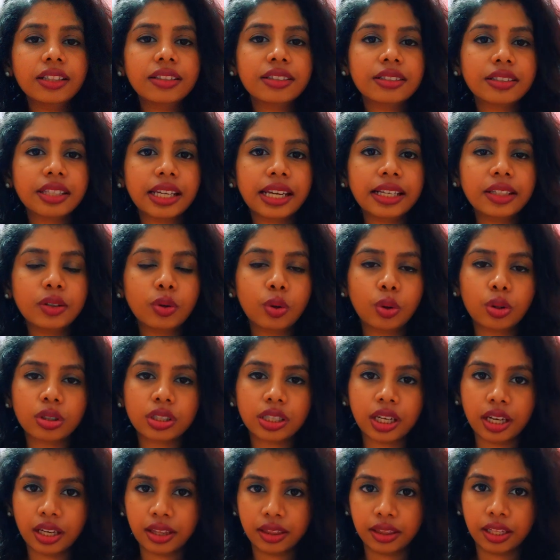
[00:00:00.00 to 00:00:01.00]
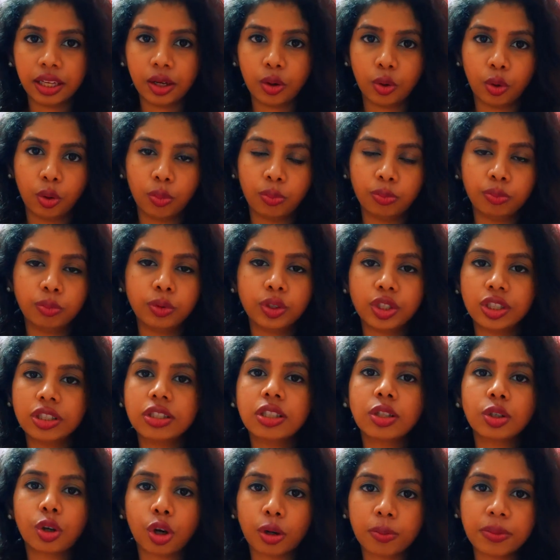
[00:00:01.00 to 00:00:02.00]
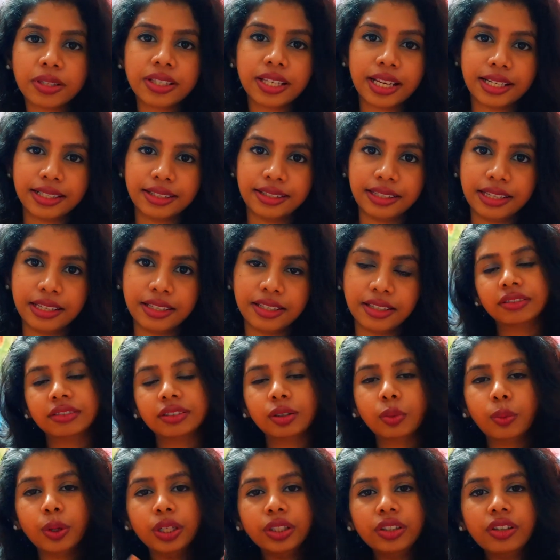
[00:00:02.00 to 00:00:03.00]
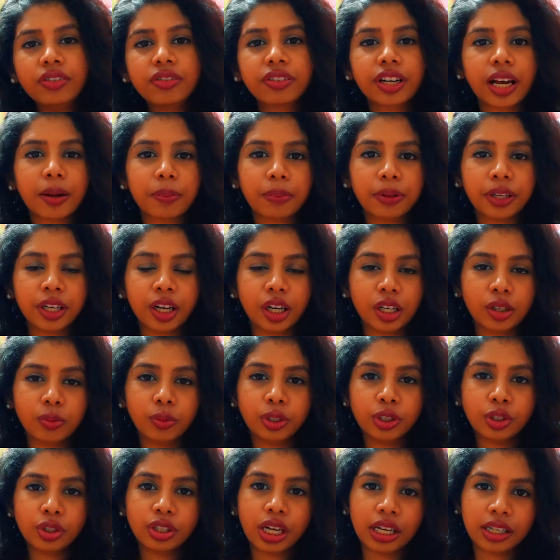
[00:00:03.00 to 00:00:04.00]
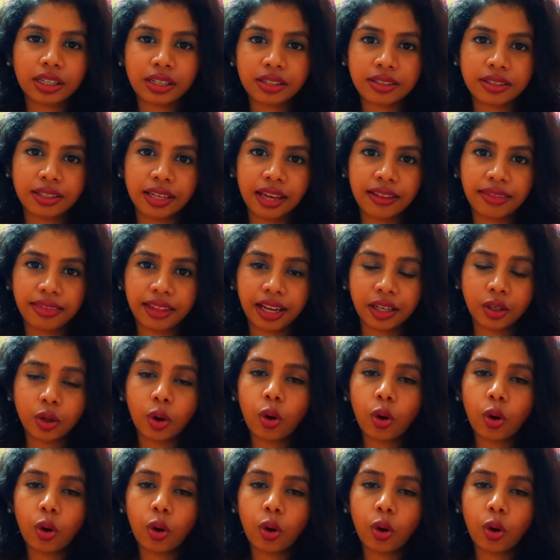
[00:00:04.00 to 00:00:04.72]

state quota in their home, which is the domicile seat. So when you're wrapping out, we should understand that